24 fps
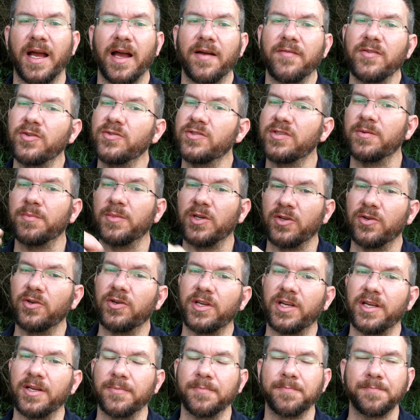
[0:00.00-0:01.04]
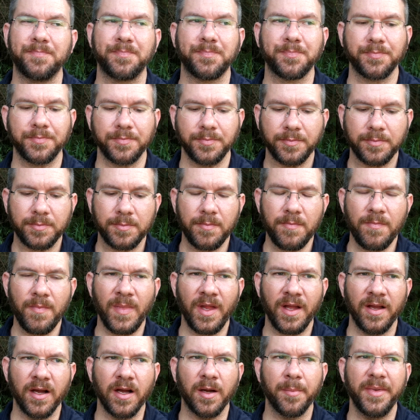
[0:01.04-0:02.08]
have used them in cooking
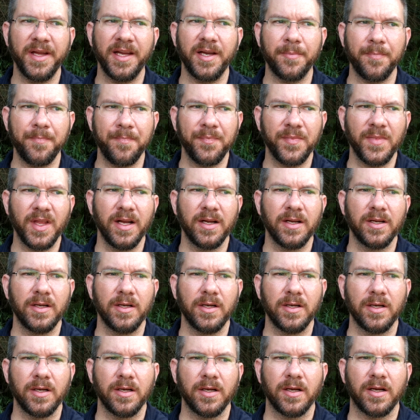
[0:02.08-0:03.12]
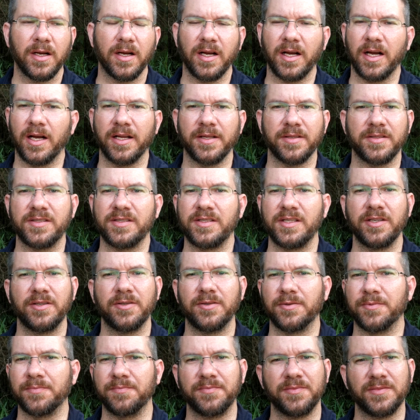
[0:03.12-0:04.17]
a bit. It's
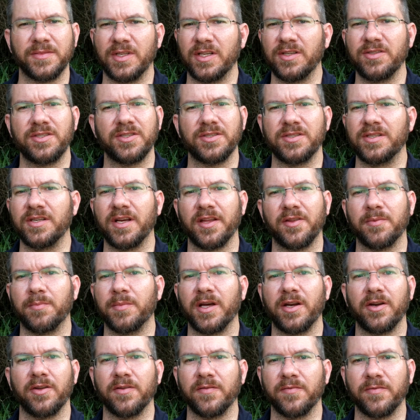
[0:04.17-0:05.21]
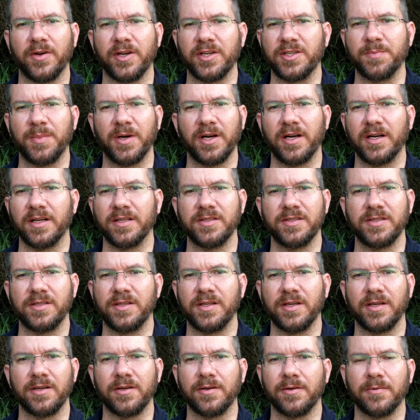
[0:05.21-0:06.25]
still, there's just nothing better than fresh
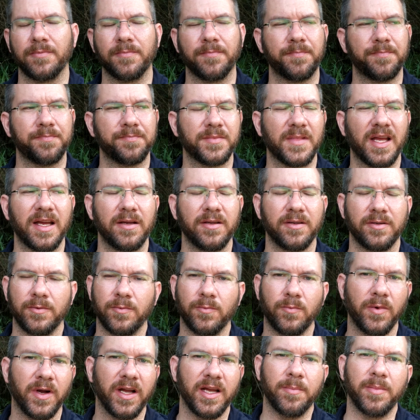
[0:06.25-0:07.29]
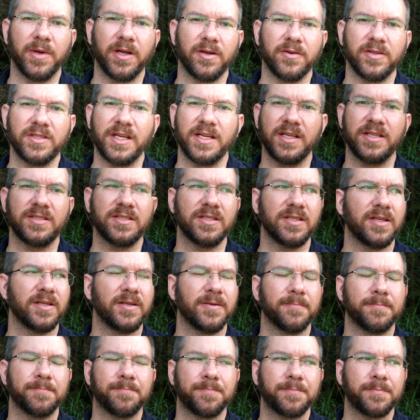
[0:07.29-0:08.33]
pods. They're way better
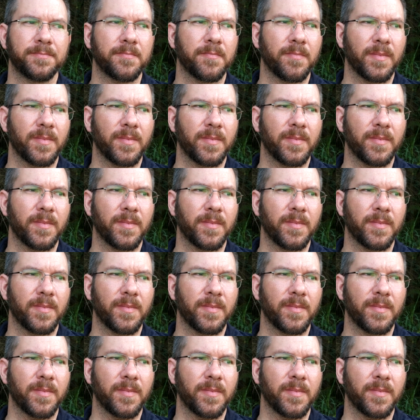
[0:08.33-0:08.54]
tasting,